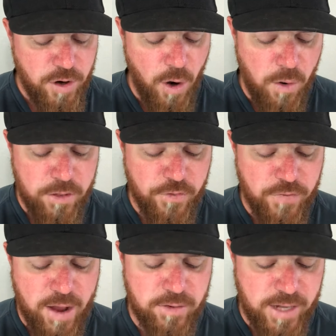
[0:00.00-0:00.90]
no other
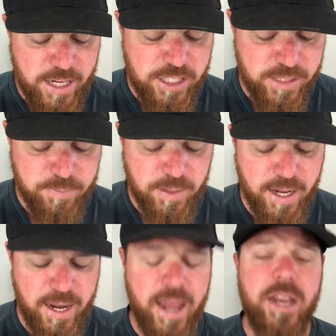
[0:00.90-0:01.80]
foundation
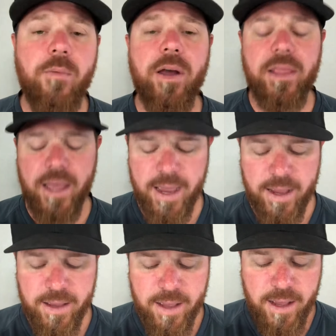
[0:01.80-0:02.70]
can anyone
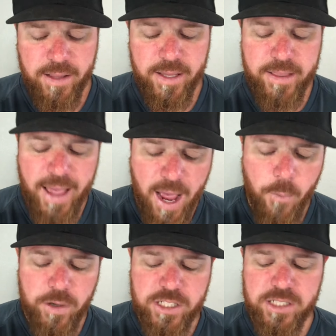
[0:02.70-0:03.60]
lay than
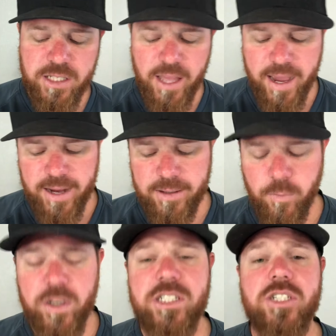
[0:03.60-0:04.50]
that which is laid,
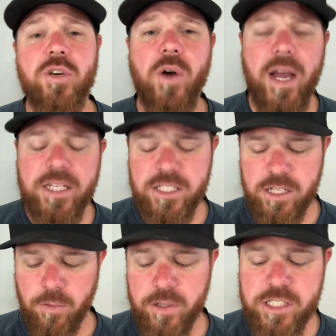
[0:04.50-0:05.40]
which is
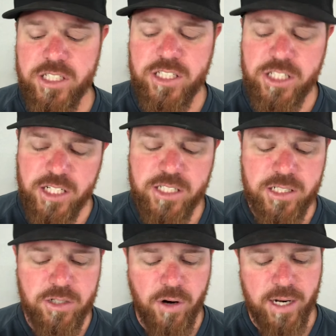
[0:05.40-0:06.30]
Christ, or which is
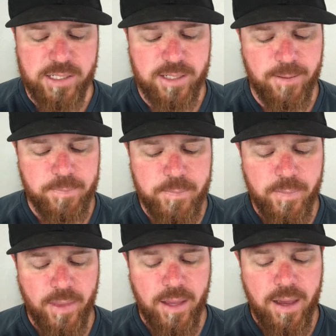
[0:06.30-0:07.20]
Jesus Christ.
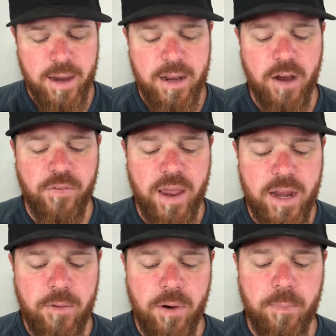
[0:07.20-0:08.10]
Now, if
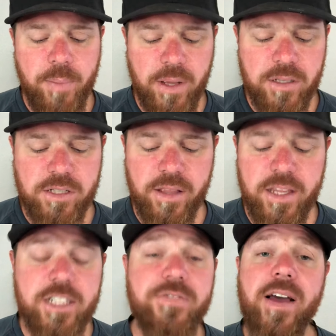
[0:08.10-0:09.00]
anyone builds on
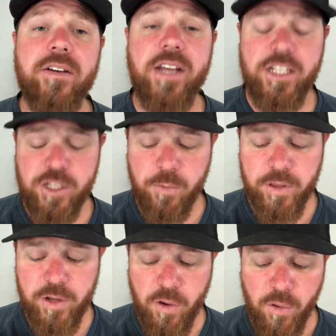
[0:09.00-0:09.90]
this foundation
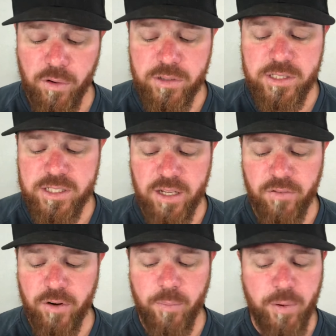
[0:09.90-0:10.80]
with gold,
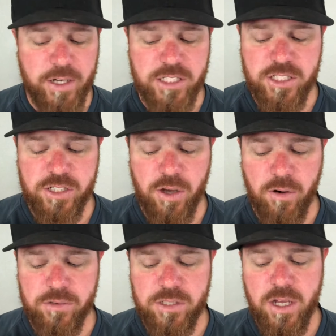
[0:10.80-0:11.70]
silver, precious
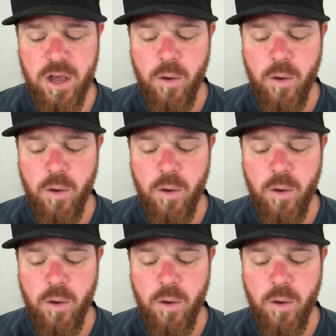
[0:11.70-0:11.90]
stones,